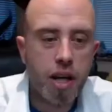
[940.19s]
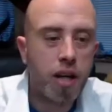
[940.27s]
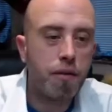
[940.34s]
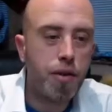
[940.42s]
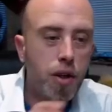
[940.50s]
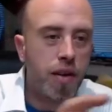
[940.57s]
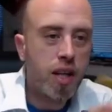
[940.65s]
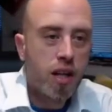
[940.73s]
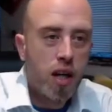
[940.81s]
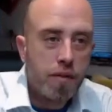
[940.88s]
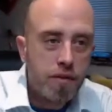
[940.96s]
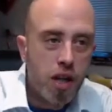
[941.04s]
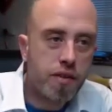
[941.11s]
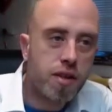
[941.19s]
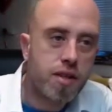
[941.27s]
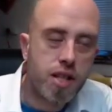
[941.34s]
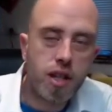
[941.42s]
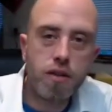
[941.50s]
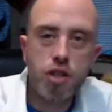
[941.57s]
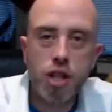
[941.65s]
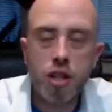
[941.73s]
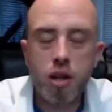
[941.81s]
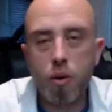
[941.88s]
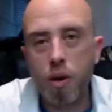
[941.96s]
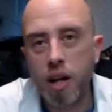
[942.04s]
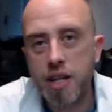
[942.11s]
And if you think I've done the CFG
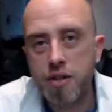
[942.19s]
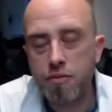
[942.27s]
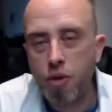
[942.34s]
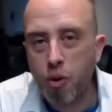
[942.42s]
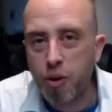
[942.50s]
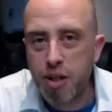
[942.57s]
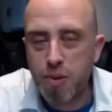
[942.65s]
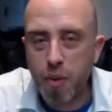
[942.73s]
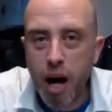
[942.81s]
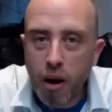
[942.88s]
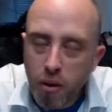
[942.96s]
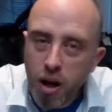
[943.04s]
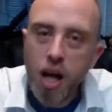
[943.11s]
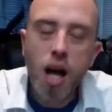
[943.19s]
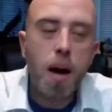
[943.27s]
calculator wrong as well,